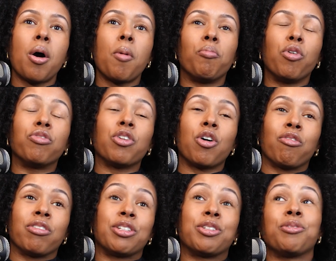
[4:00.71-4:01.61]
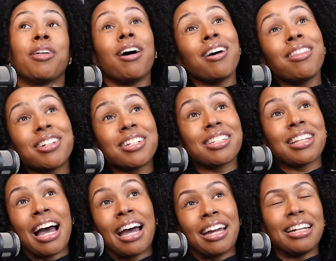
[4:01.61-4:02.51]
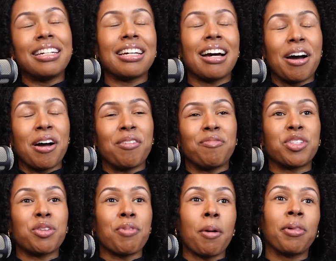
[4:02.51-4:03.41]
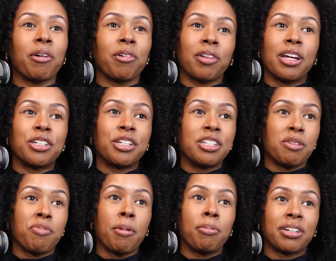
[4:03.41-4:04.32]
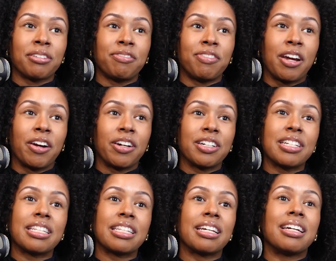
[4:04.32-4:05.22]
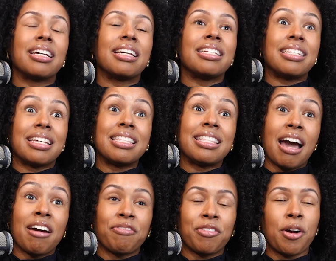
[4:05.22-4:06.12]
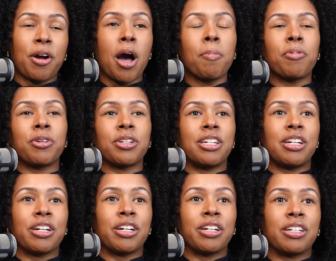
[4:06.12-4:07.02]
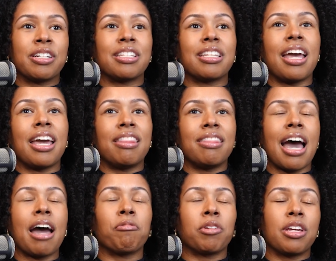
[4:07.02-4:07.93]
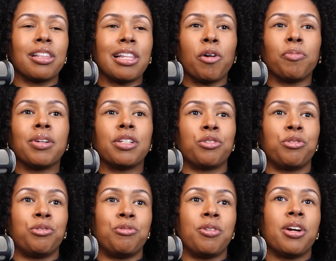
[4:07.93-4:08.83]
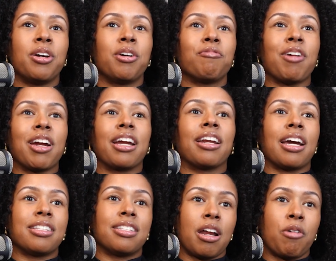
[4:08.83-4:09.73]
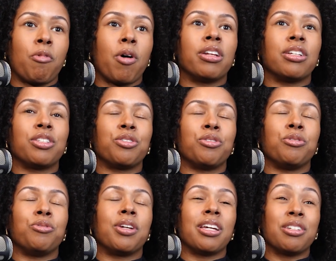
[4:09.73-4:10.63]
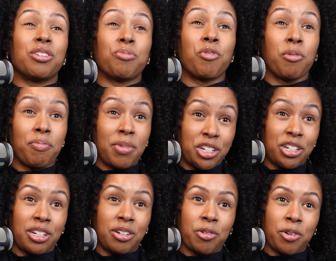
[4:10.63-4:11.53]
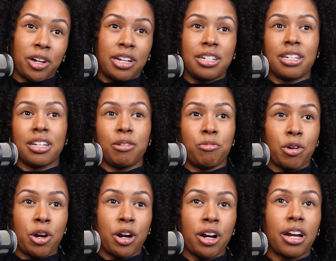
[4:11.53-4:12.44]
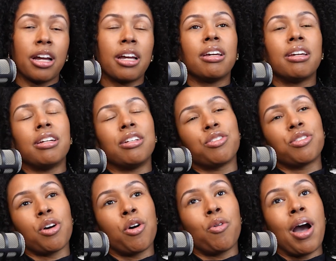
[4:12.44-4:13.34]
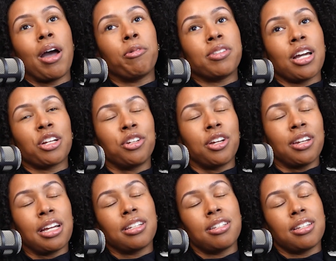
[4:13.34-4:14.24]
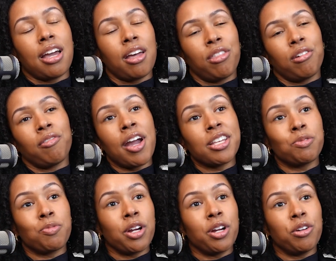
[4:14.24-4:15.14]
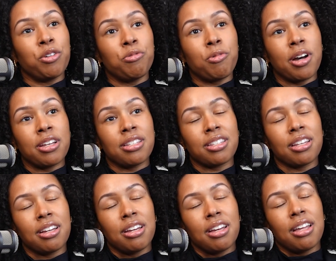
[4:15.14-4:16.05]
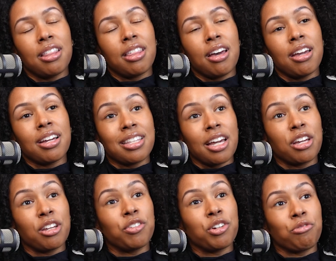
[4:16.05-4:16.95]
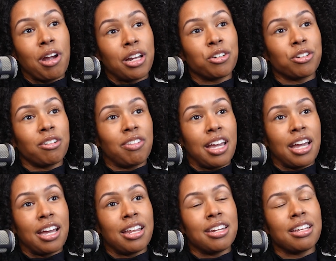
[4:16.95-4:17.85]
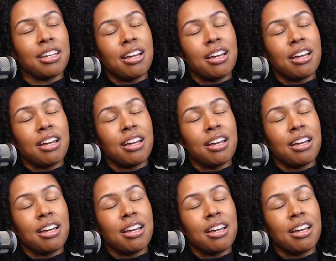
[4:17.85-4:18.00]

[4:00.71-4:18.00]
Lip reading: moved over to the other side, to public relations and public affairs. Did that for a couple years, and that really allowed me to recognize that I wanted to get into more mission-oriented work. And so I was actually connected to Heather Raspberry, who was the executive director of HAND